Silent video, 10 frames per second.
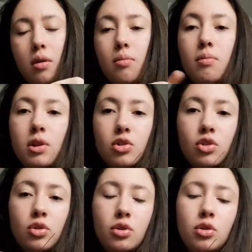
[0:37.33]
Make
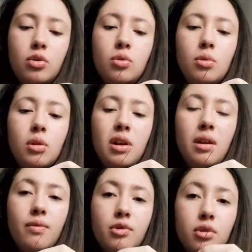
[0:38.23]
sure you
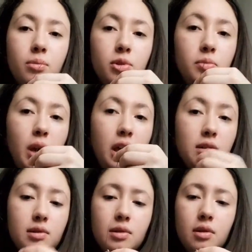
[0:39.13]
leave some
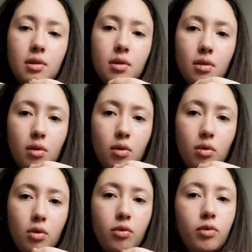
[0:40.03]
space
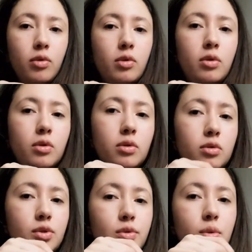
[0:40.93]
over
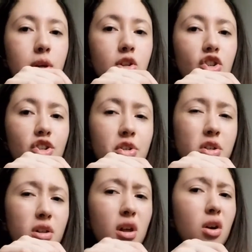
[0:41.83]
2
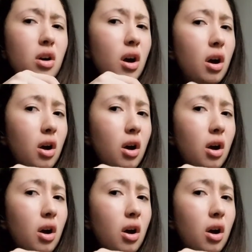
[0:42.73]
inches long,